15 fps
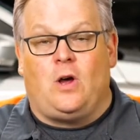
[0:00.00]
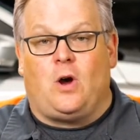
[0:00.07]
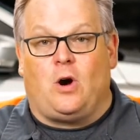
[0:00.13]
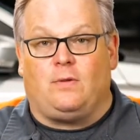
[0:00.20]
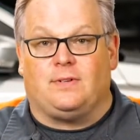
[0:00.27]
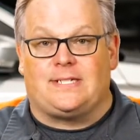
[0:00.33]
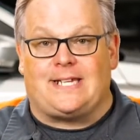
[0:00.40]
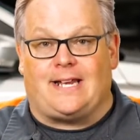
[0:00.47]

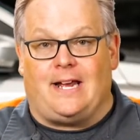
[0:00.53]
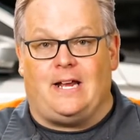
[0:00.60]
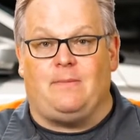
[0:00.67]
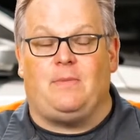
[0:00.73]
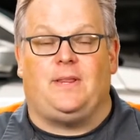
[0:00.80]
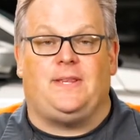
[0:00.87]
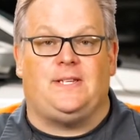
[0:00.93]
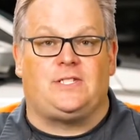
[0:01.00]
Over time,
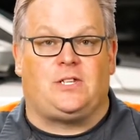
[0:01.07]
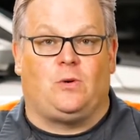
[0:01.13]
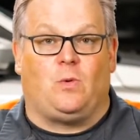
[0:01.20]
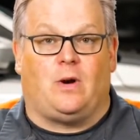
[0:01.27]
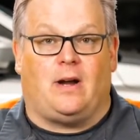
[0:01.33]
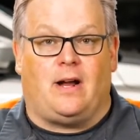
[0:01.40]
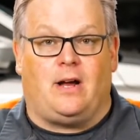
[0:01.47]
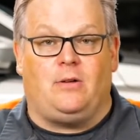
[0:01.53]
these can
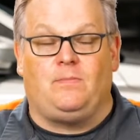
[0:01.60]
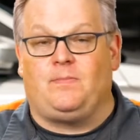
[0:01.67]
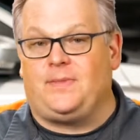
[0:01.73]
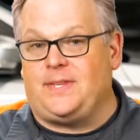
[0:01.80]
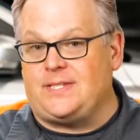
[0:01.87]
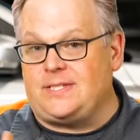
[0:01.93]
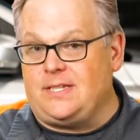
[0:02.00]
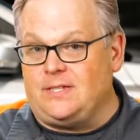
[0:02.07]
wear out,
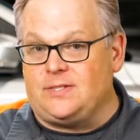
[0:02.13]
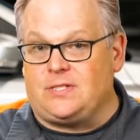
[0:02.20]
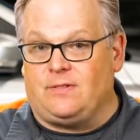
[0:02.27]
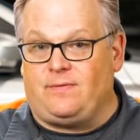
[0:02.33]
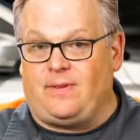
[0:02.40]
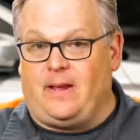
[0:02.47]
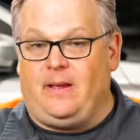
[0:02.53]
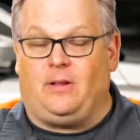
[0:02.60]
the seals can
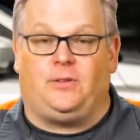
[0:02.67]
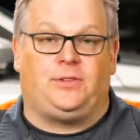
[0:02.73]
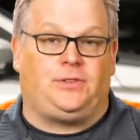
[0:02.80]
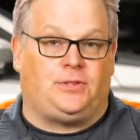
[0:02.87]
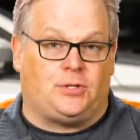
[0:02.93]
fail,